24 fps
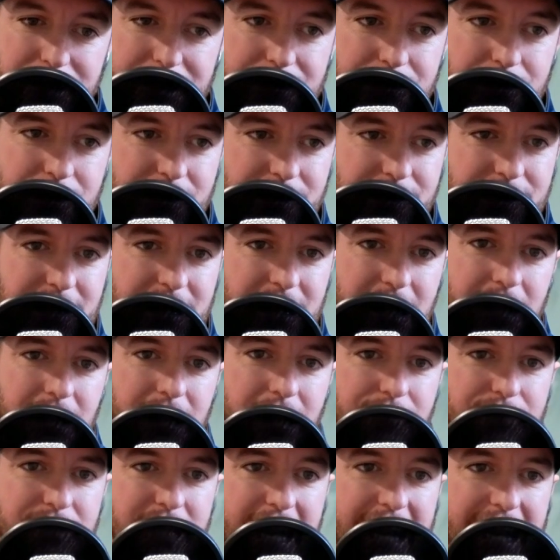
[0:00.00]
the thing I
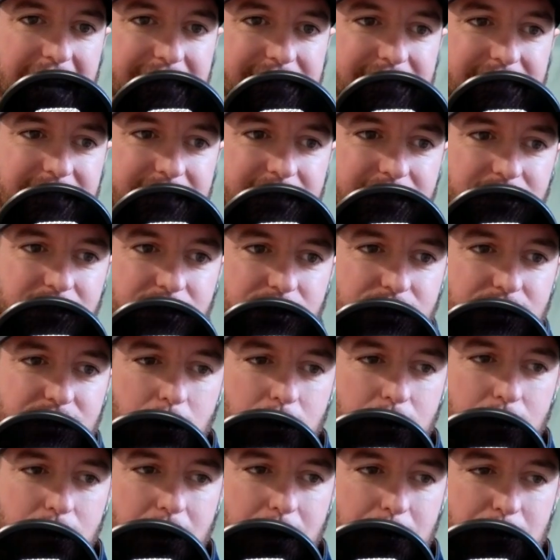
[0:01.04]
love to ask is,
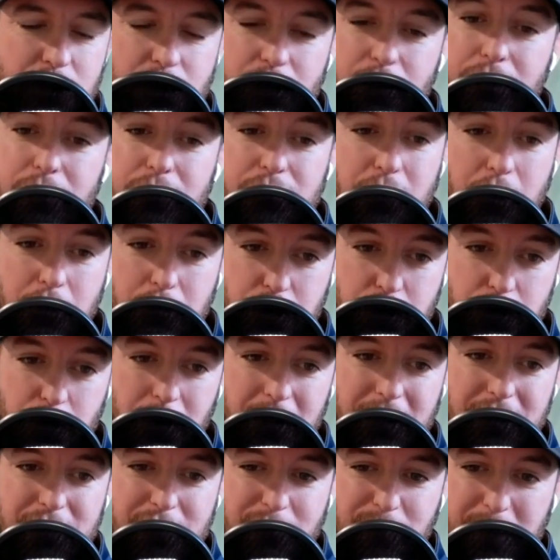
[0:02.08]
I'm sure there's no
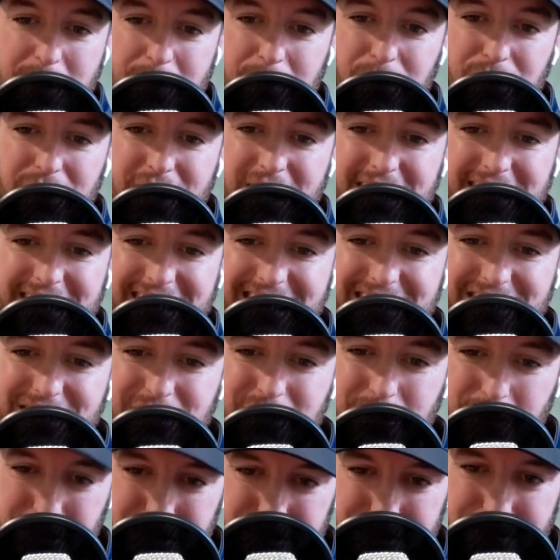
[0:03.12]
shortage of people knocking on the
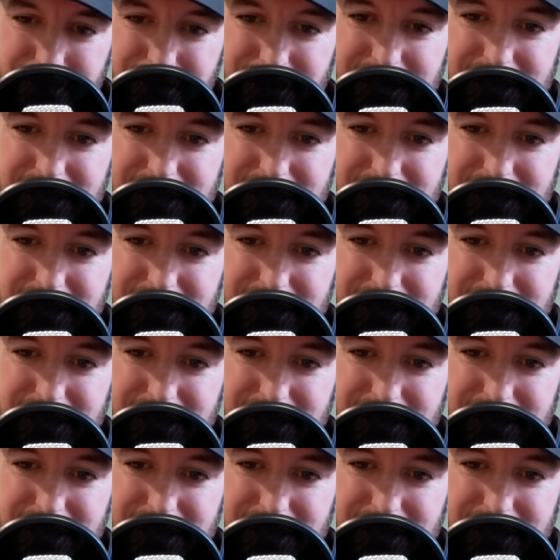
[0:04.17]
doors of these